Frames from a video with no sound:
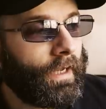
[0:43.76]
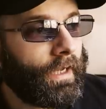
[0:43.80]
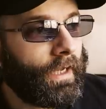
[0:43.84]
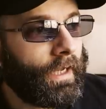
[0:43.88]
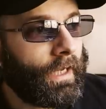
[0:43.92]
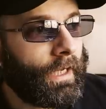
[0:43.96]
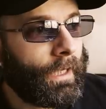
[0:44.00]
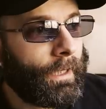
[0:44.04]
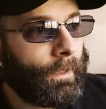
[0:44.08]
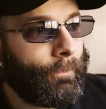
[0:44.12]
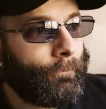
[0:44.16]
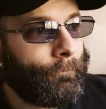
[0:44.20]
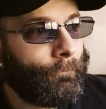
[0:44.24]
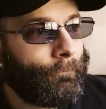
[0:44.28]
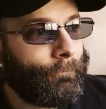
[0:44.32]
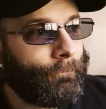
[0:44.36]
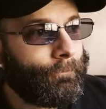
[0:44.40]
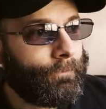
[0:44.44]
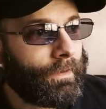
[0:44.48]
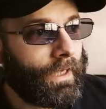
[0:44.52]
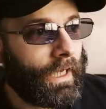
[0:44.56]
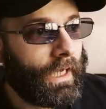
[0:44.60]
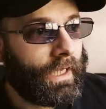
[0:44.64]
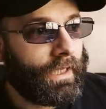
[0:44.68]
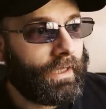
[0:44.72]

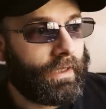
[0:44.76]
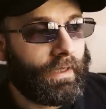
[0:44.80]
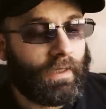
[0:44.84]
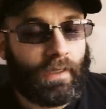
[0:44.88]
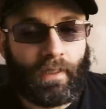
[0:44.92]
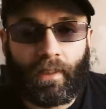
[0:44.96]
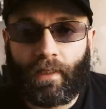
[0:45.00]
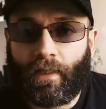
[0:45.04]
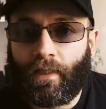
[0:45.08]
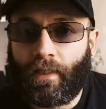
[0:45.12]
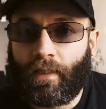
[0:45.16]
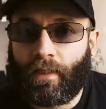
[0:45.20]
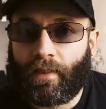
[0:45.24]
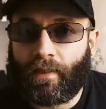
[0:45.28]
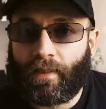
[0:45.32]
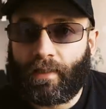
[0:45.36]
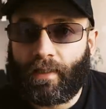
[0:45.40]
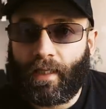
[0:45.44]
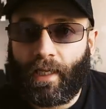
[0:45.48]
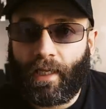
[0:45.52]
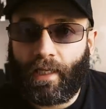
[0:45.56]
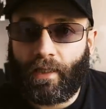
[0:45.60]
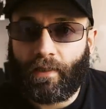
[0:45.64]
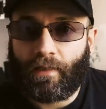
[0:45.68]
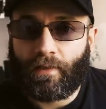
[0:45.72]
And the
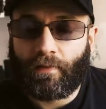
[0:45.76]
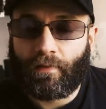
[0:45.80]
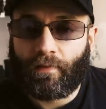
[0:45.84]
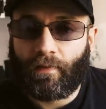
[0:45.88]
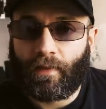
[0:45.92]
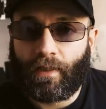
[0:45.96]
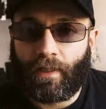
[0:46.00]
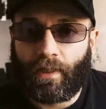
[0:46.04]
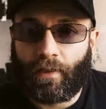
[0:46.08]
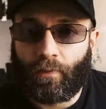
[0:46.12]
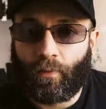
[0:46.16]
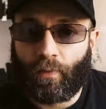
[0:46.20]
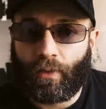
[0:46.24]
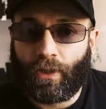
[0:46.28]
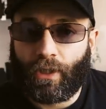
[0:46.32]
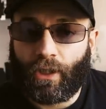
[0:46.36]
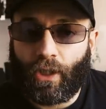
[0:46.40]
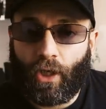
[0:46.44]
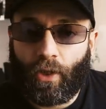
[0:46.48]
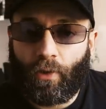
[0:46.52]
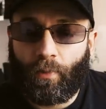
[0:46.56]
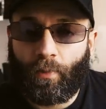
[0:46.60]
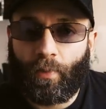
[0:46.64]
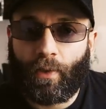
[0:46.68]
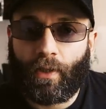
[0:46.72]
date of the
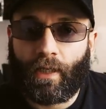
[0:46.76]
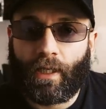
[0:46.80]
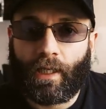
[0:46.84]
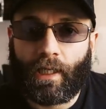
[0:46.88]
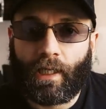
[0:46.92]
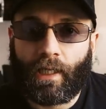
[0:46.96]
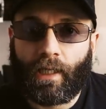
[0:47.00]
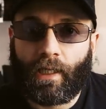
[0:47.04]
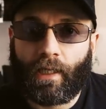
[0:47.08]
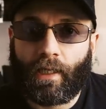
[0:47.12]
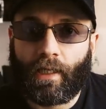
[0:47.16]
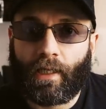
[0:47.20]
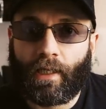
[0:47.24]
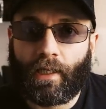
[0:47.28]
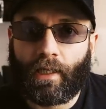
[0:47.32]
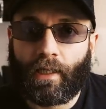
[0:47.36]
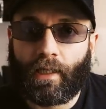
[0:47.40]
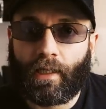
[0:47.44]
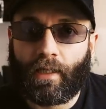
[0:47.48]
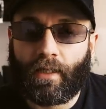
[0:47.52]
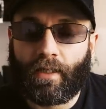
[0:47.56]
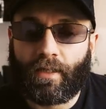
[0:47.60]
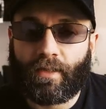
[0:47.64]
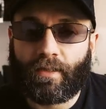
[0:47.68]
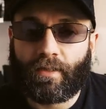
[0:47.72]
reopening
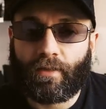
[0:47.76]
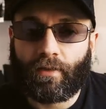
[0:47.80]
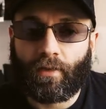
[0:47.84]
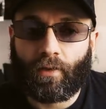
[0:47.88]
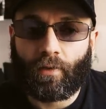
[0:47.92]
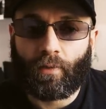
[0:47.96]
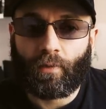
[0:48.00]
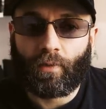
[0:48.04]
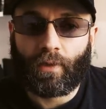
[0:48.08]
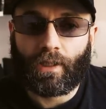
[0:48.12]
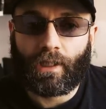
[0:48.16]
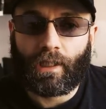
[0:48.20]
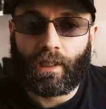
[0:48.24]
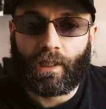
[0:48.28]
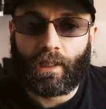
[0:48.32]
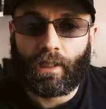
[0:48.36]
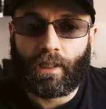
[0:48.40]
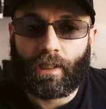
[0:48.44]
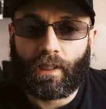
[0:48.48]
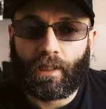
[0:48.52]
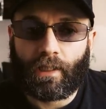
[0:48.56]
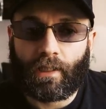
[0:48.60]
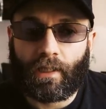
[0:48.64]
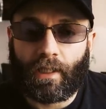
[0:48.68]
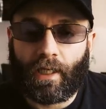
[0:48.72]
is not
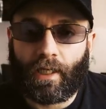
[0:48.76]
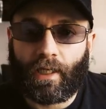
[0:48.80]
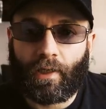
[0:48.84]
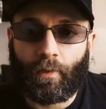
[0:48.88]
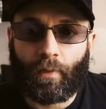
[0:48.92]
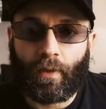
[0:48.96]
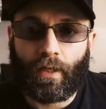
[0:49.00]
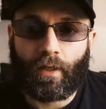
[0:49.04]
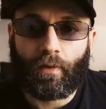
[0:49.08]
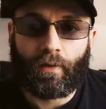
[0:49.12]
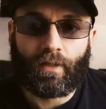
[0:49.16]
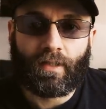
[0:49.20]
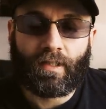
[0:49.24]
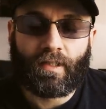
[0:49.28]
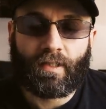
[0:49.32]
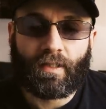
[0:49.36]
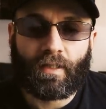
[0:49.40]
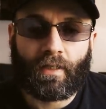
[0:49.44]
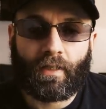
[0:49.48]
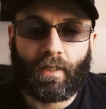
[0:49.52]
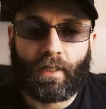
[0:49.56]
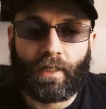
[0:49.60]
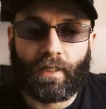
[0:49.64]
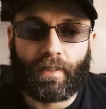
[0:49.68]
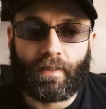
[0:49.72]
really anywhere in
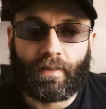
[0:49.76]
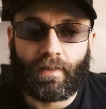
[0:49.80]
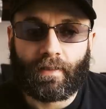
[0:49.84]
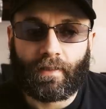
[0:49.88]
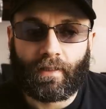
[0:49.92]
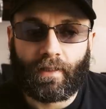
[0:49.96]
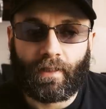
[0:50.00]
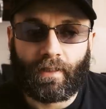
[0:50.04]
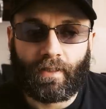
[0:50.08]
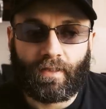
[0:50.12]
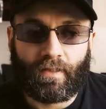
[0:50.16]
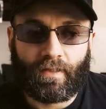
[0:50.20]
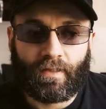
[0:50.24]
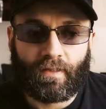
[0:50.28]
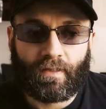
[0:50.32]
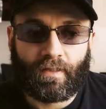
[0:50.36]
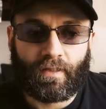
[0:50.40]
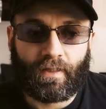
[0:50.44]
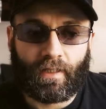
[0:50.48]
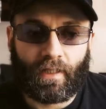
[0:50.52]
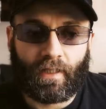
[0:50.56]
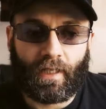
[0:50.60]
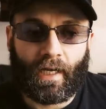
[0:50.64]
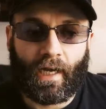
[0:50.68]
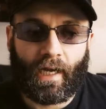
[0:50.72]
sight.
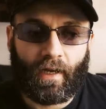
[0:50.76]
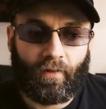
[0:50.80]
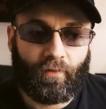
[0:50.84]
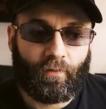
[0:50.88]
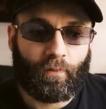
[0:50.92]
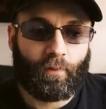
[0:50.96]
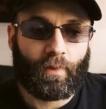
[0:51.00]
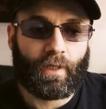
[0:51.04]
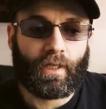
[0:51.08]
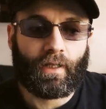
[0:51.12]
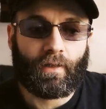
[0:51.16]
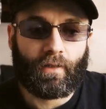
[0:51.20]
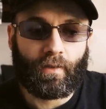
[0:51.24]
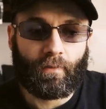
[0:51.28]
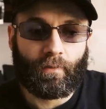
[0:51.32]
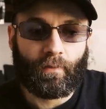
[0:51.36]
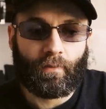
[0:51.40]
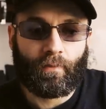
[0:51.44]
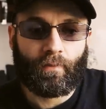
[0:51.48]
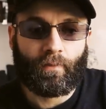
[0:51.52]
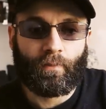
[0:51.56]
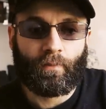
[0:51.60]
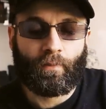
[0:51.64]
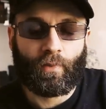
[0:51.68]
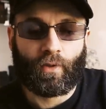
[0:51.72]
They have been
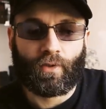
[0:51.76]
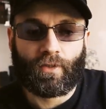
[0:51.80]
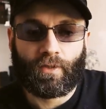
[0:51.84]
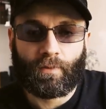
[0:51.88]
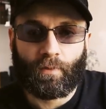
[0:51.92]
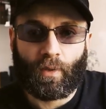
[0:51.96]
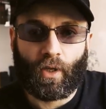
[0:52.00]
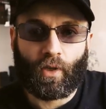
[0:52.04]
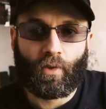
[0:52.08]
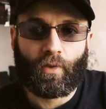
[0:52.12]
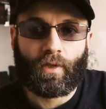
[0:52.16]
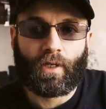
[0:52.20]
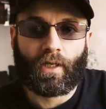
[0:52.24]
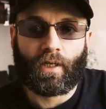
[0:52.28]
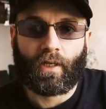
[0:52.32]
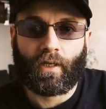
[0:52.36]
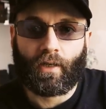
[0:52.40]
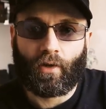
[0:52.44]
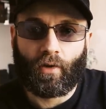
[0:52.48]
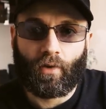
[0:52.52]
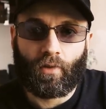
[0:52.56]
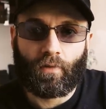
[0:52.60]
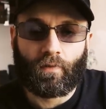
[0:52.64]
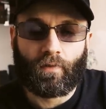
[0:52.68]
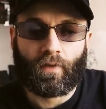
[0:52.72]
postponing
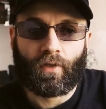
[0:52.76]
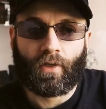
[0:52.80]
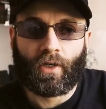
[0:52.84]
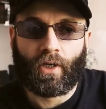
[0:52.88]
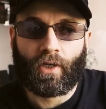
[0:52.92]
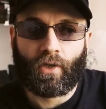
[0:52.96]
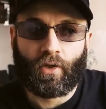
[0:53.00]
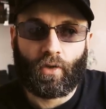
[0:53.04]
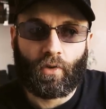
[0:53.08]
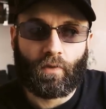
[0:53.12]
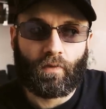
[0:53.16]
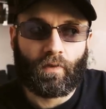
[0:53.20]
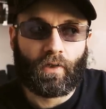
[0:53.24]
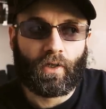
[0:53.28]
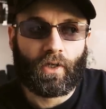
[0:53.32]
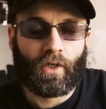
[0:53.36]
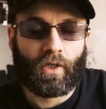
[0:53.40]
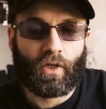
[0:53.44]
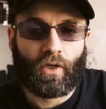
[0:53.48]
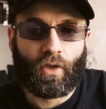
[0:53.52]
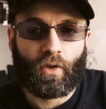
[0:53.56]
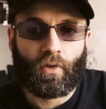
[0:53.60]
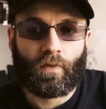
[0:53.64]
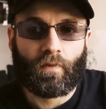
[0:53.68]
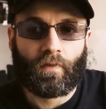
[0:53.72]
it over and over
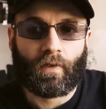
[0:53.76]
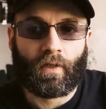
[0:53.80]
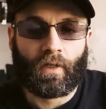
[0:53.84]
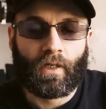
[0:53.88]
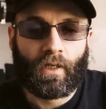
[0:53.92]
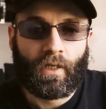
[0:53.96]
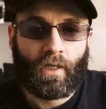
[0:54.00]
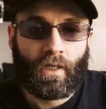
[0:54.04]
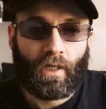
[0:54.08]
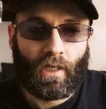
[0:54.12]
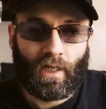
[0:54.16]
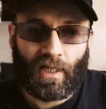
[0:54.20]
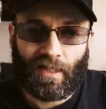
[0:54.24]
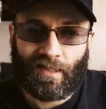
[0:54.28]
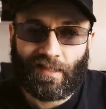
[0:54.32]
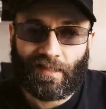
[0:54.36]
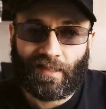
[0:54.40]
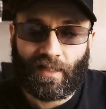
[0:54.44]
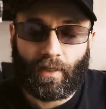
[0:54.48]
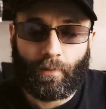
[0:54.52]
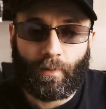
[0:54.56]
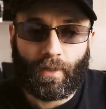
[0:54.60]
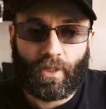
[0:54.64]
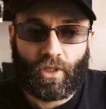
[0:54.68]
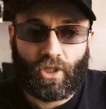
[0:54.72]
and over.
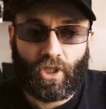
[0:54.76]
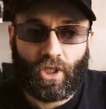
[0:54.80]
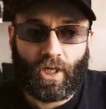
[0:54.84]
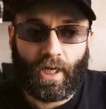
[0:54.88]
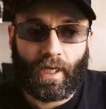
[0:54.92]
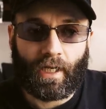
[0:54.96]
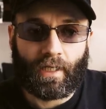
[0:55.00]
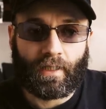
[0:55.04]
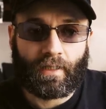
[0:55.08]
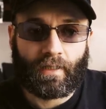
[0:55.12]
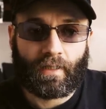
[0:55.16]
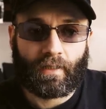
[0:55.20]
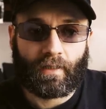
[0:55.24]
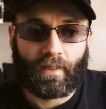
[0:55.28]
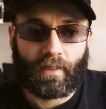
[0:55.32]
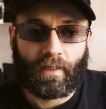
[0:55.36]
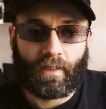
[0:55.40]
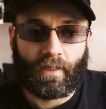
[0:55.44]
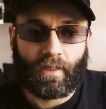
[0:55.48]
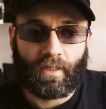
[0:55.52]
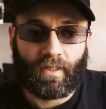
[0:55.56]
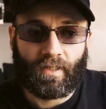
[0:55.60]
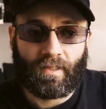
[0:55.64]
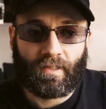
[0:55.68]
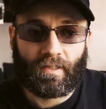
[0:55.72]
Last time I checked,
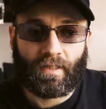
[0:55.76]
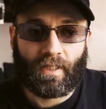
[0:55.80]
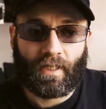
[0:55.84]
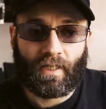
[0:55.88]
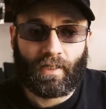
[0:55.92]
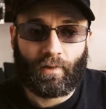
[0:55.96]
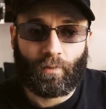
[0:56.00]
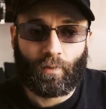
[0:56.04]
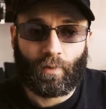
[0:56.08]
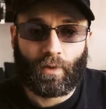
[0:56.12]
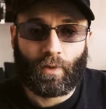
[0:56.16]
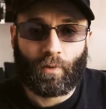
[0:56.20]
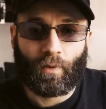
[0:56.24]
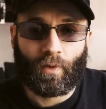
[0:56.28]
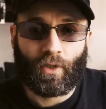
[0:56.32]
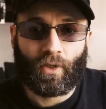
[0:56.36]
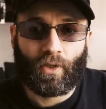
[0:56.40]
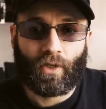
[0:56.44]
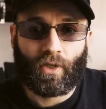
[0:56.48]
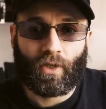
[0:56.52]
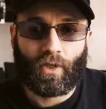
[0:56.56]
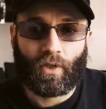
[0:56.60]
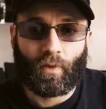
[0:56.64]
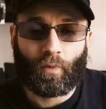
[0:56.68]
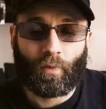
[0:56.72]
it said we
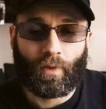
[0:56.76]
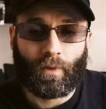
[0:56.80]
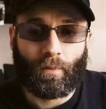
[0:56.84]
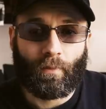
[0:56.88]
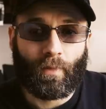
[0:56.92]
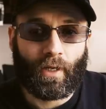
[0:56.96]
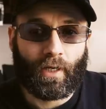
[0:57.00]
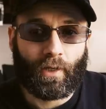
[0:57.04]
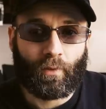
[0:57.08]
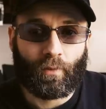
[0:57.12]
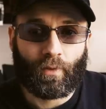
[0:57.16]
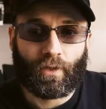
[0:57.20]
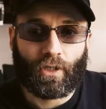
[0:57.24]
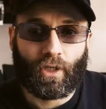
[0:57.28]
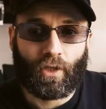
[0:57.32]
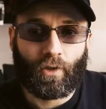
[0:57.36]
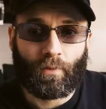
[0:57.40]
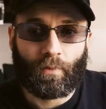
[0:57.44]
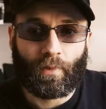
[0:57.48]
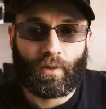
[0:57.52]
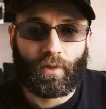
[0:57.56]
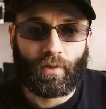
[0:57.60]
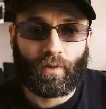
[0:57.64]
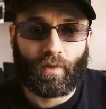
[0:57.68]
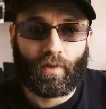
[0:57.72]
might
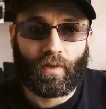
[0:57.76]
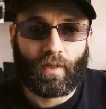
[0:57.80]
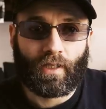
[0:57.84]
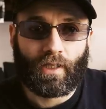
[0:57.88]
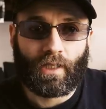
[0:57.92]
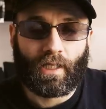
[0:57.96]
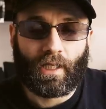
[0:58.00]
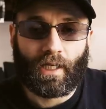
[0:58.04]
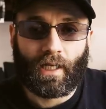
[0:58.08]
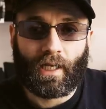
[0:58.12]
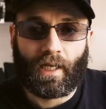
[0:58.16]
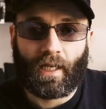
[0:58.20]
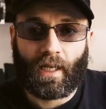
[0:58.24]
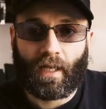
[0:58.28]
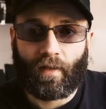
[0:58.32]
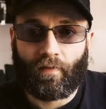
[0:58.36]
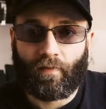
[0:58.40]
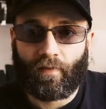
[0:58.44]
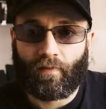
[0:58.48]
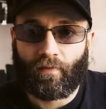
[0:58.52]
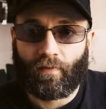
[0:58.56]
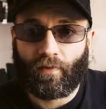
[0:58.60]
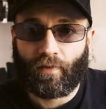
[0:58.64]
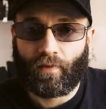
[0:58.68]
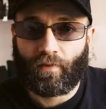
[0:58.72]
reopen on the
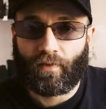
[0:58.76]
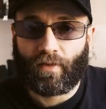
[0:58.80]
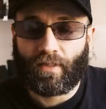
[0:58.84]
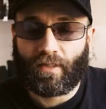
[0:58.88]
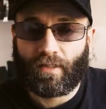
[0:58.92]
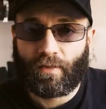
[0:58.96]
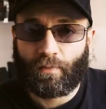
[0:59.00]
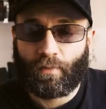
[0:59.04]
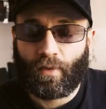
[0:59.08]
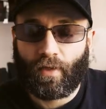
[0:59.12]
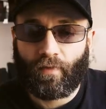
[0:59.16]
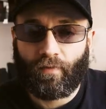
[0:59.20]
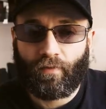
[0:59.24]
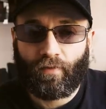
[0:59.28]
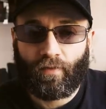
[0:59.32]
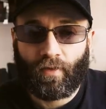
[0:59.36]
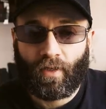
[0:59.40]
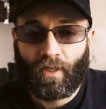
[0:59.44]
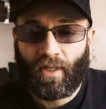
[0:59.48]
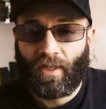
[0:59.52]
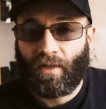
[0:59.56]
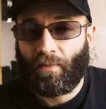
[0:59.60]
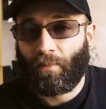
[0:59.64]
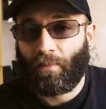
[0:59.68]
11th of this month,